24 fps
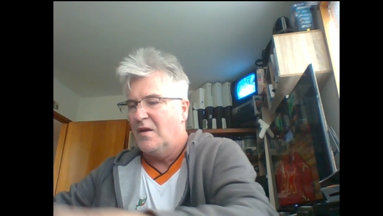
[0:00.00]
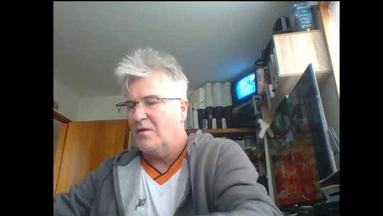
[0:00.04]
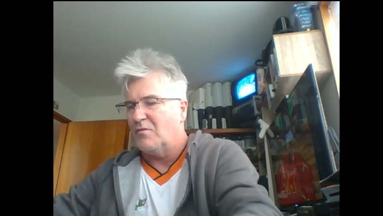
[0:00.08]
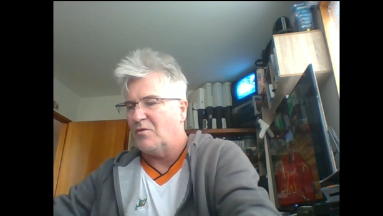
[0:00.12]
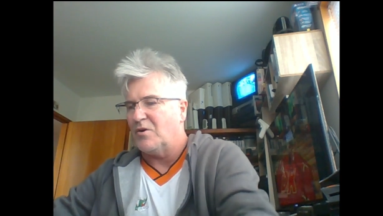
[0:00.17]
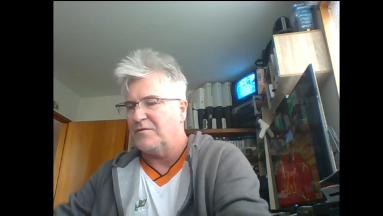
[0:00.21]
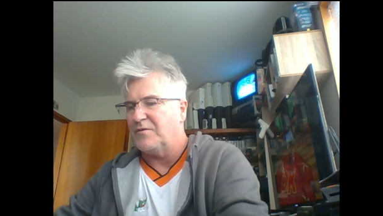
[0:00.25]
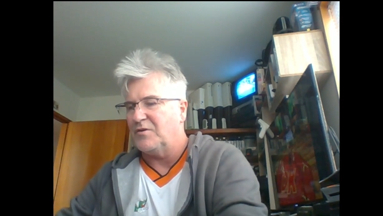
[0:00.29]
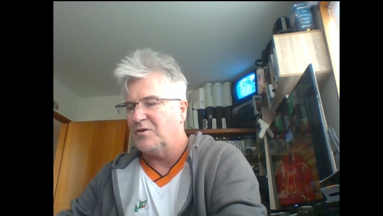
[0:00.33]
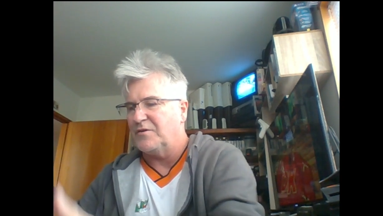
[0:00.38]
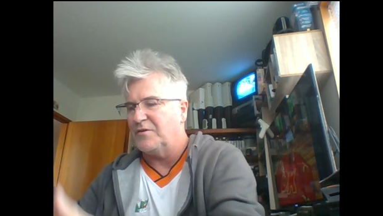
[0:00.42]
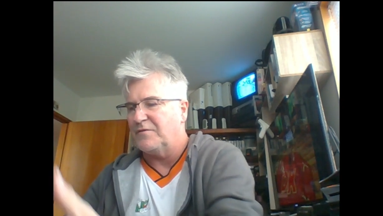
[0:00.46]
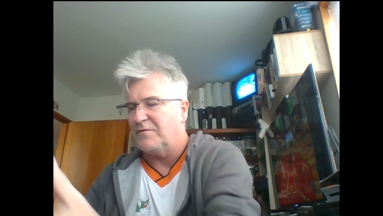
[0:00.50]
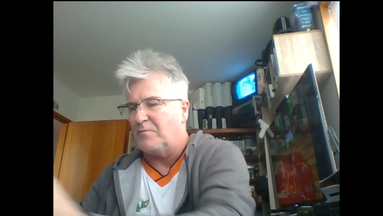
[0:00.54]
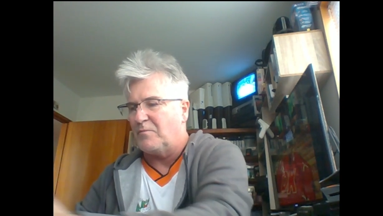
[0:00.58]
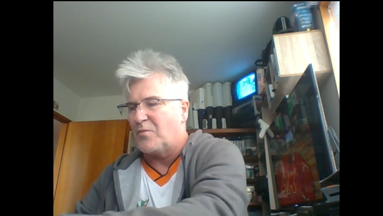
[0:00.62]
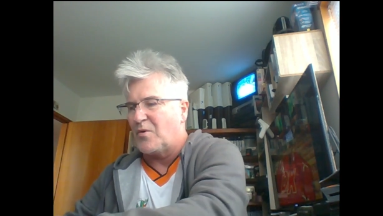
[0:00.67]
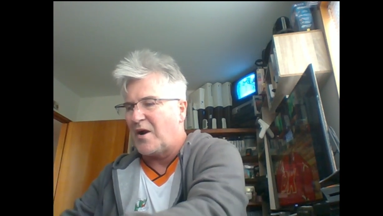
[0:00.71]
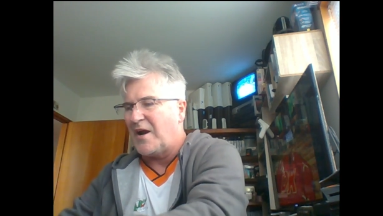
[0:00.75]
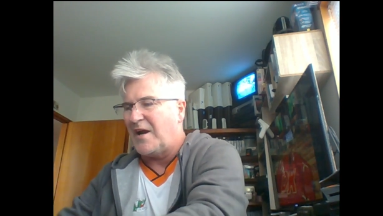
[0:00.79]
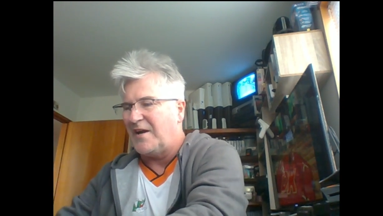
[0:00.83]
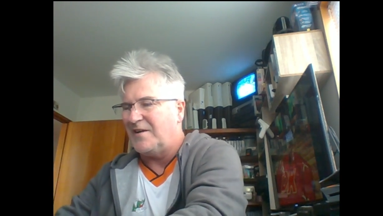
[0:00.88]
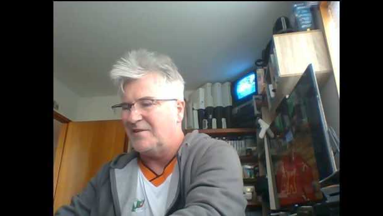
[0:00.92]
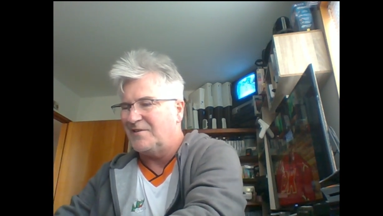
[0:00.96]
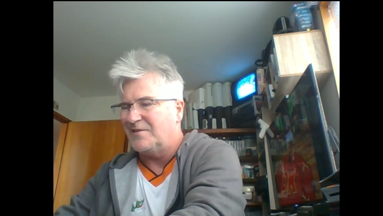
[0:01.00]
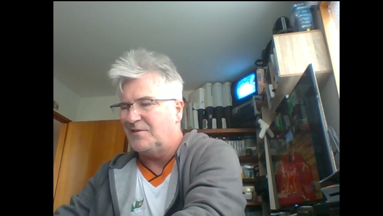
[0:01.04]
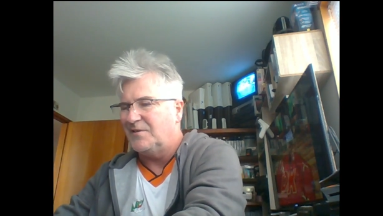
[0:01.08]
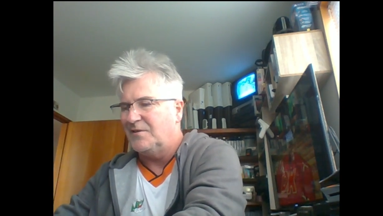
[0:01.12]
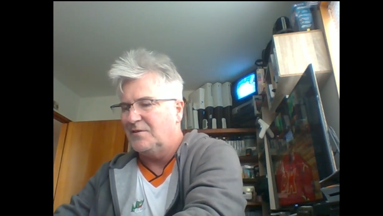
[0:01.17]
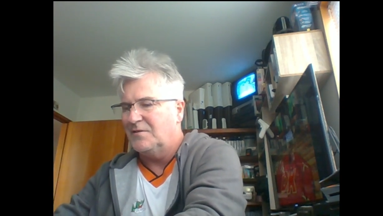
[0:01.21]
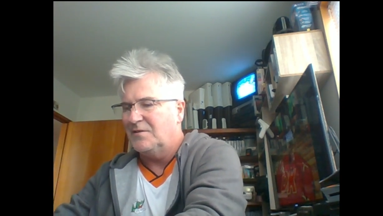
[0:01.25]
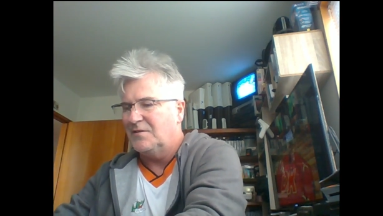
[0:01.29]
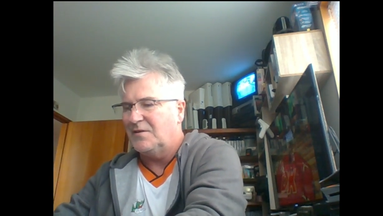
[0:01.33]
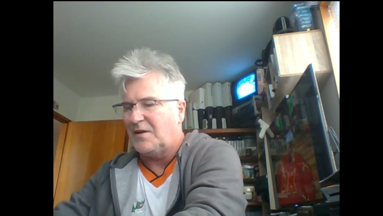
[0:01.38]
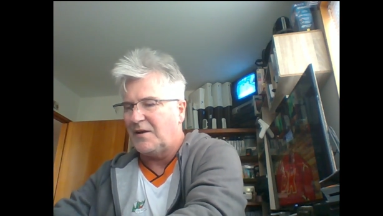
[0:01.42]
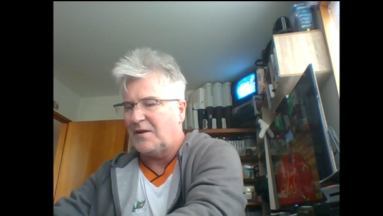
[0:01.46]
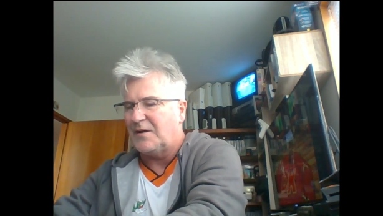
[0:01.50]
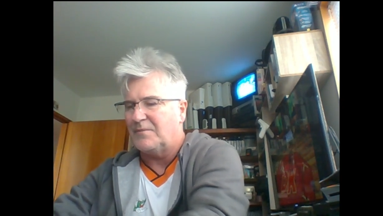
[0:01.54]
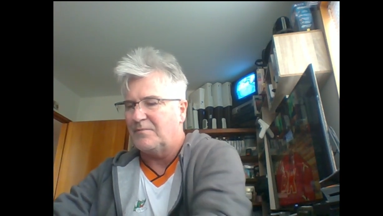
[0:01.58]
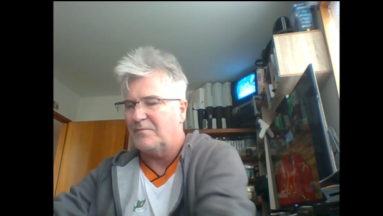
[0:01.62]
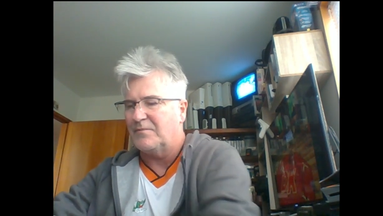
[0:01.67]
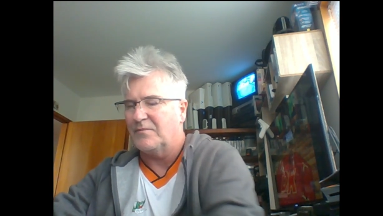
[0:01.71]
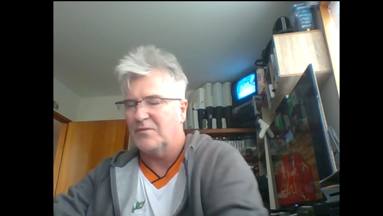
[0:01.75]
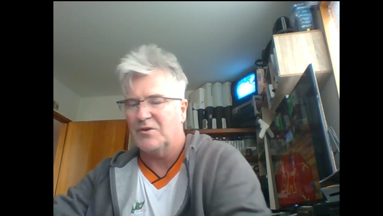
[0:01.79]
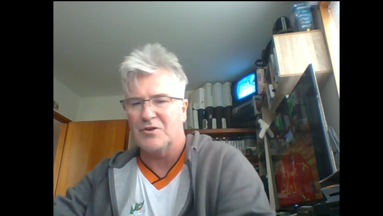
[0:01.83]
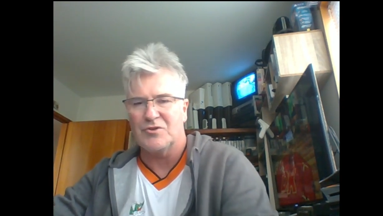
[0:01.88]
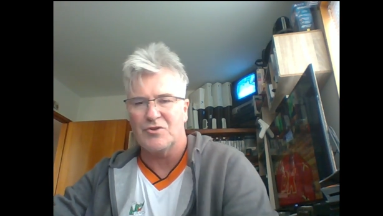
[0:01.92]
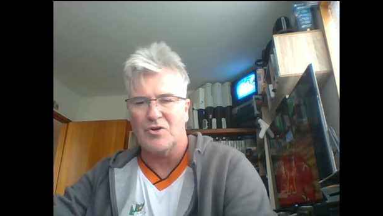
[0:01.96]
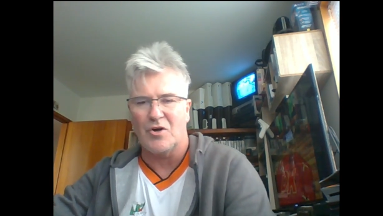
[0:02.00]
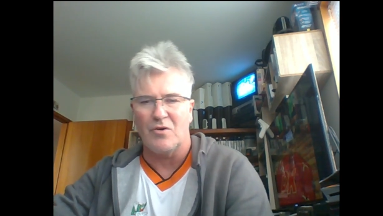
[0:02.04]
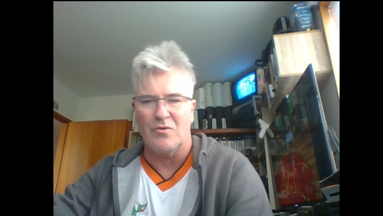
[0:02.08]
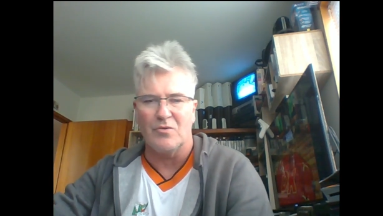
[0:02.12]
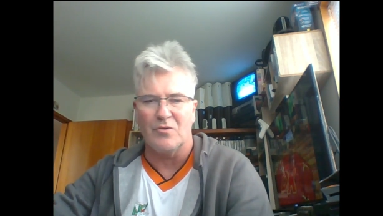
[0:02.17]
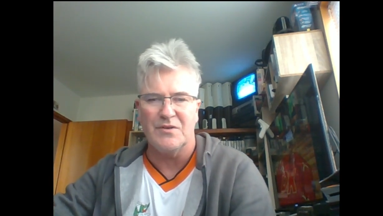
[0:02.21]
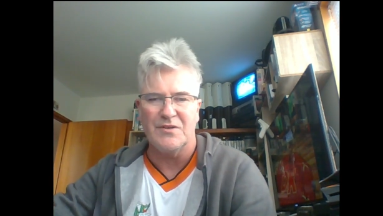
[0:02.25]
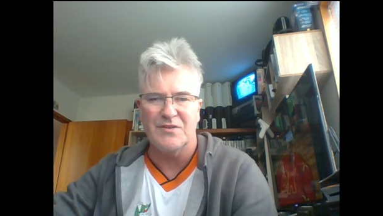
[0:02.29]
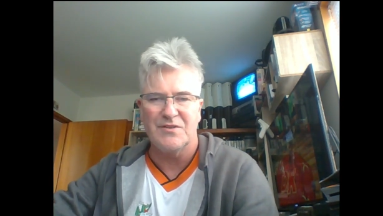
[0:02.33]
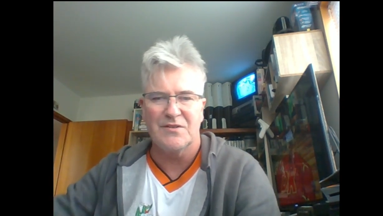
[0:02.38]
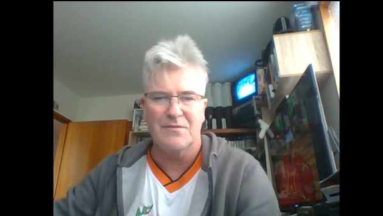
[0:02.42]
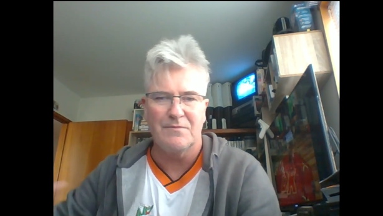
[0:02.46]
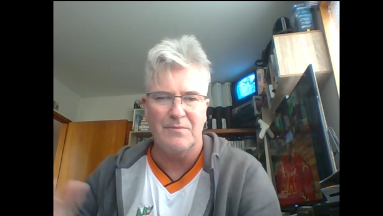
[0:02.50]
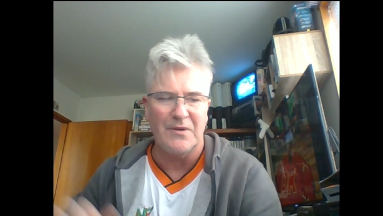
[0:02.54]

a few different branded controllers,